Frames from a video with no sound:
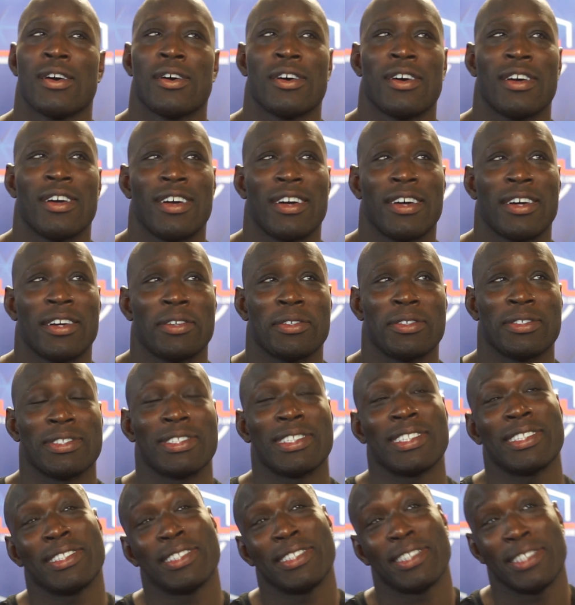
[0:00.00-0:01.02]
Uh,
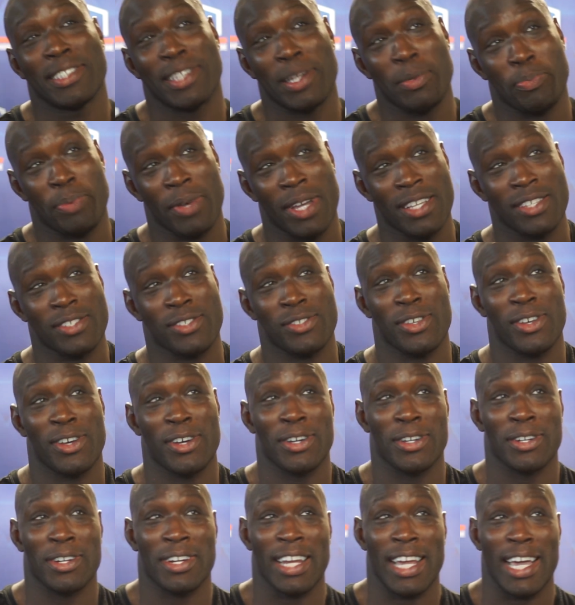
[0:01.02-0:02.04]
depends
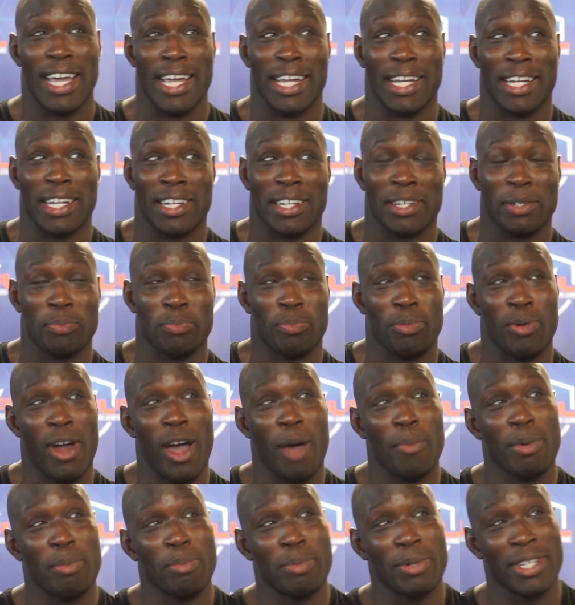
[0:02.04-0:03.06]
on like
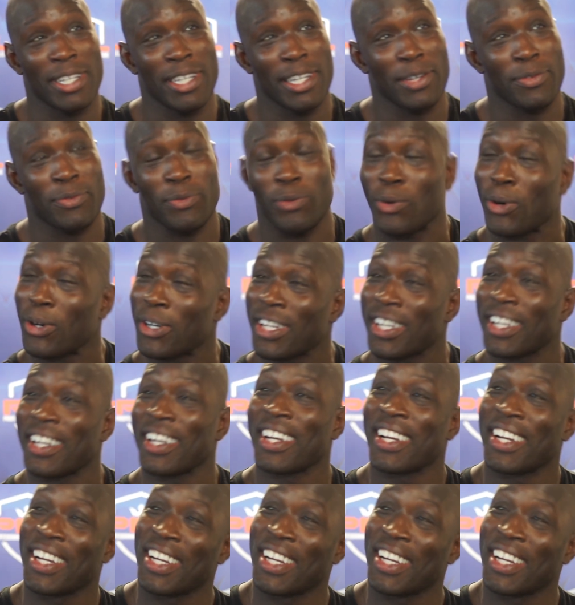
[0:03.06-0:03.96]
probably 40.